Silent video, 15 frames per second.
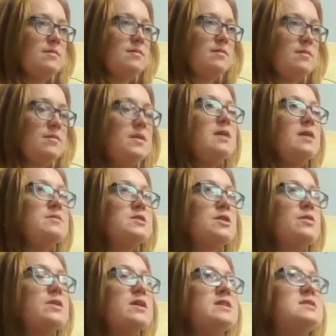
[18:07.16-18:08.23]

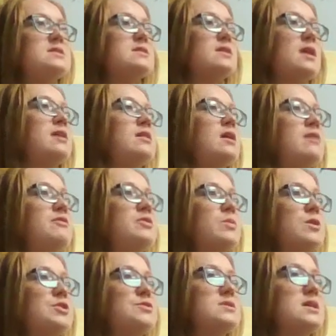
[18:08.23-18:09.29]
so it's I love the
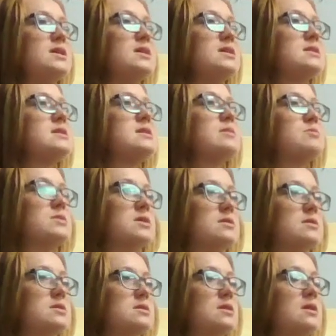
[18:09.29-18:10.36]
word you said,
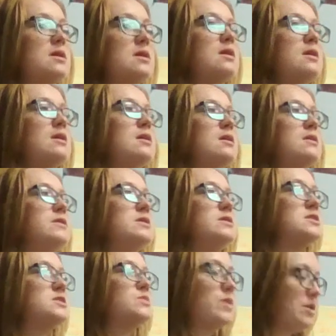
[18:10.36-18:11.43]
acceptance. This
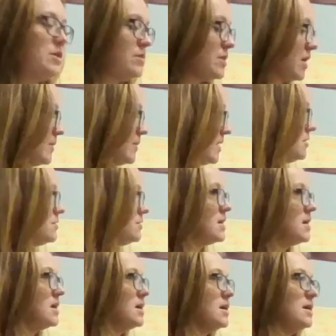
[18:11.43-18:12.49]
is where you come in and you
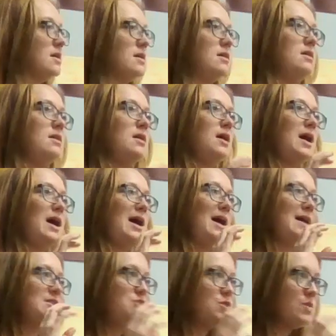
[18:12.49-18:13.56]
say,
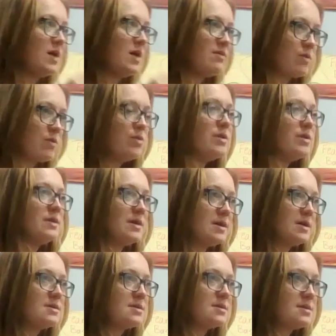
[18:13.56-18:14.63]
I do have a role in
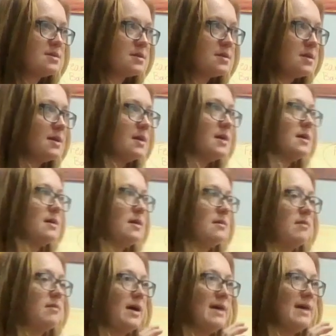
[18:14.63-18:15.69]
this.
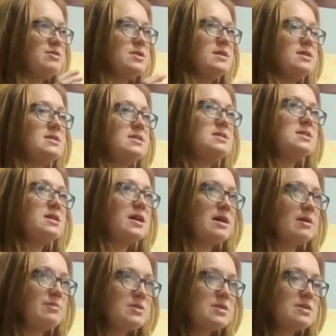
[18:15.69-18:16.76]
I have to
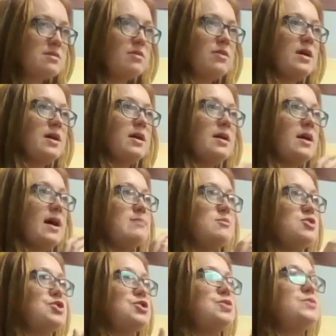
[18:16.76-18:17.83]
accept that
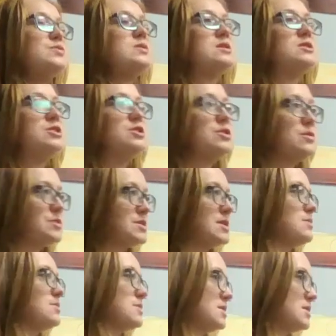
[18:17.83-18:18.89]
I'm choosing to use
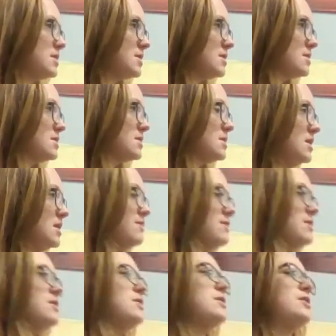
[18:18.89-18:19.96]
substances,
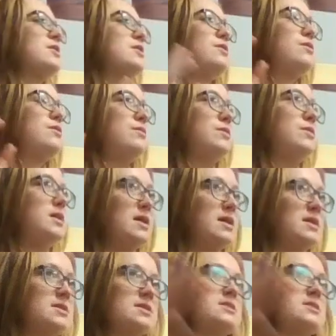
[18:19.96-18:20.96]
even though yes,